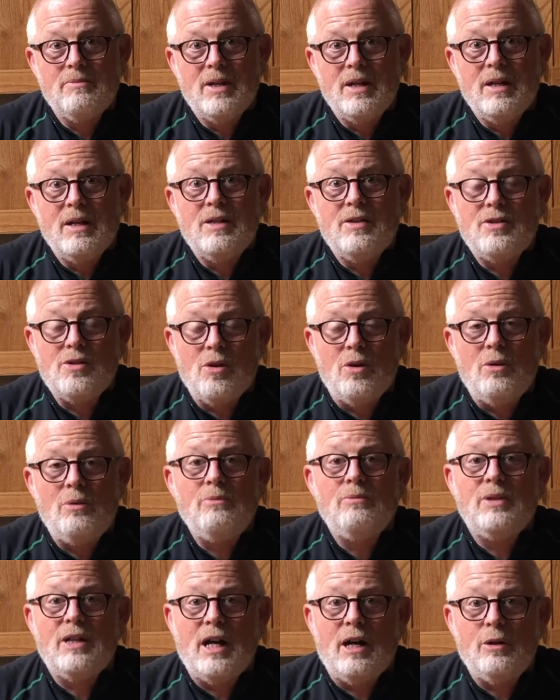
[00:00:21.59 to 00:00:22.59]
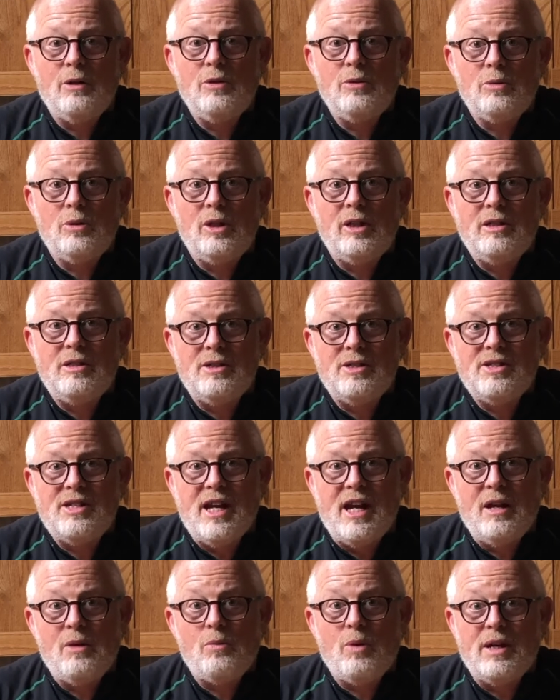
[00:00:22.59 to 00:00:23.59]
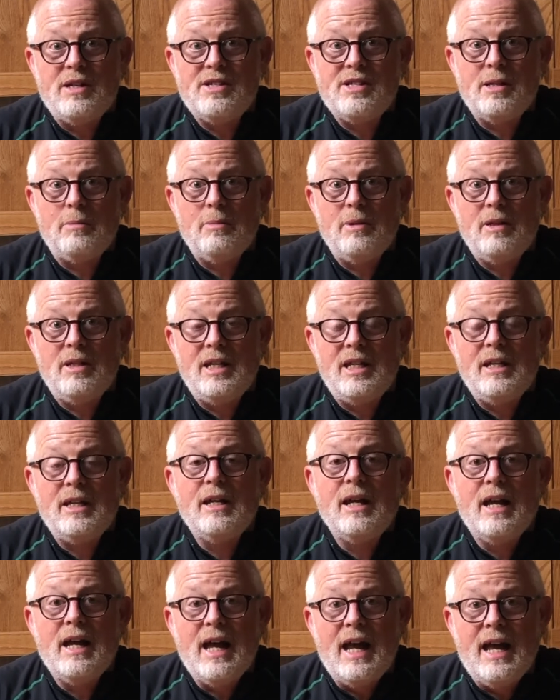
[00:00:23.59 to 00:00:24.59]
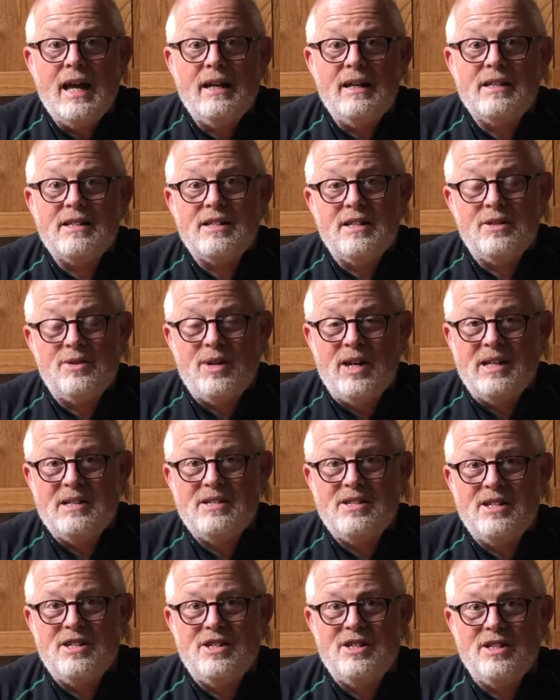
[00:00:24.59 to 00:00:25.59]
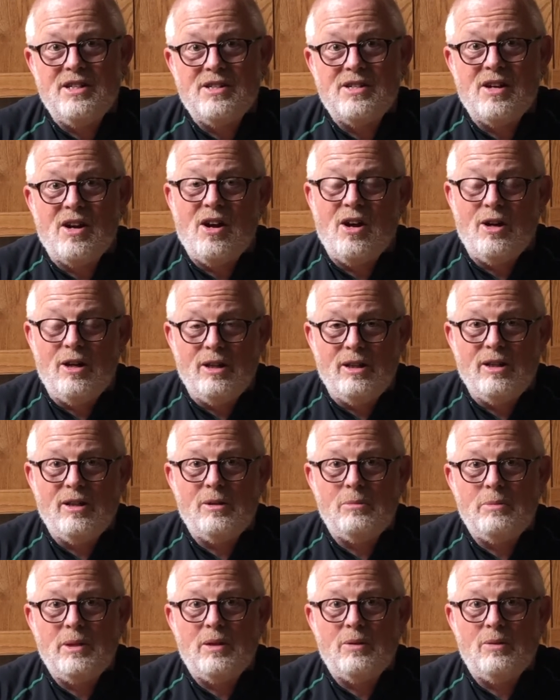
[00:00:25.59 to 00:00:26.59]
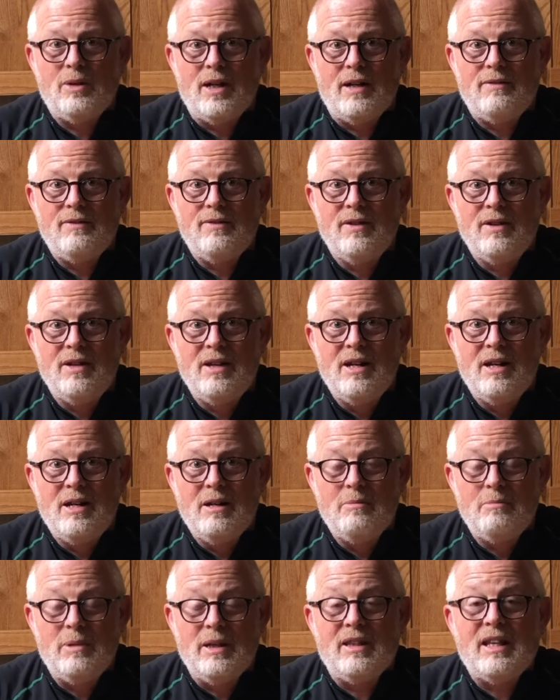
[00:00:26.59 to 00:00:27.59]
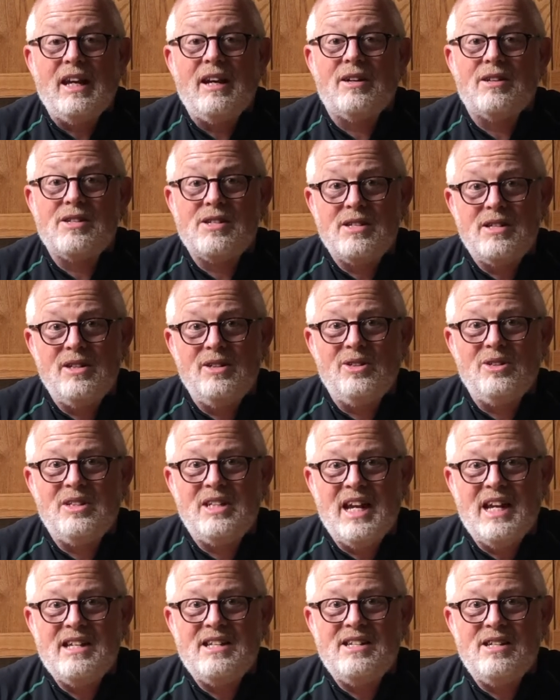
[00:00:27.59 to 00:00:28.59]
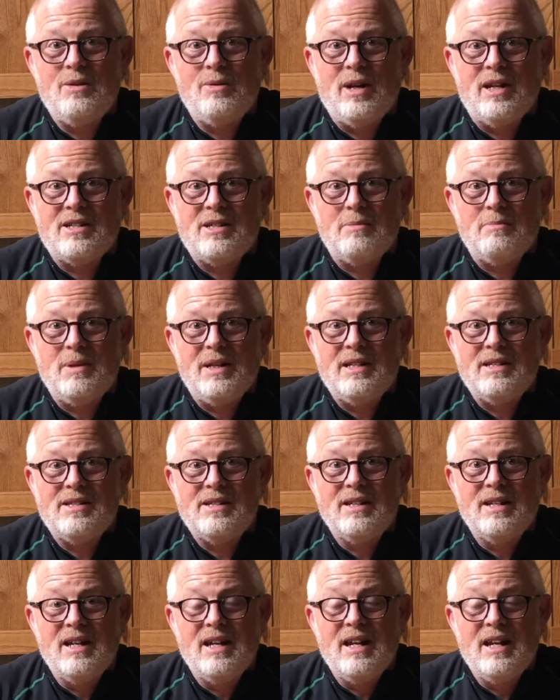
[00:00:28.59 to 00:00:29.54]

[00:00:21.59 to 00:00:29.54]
So now you will understand why some of the edits and transitions are a little bit rough, but they are still tasty recipes.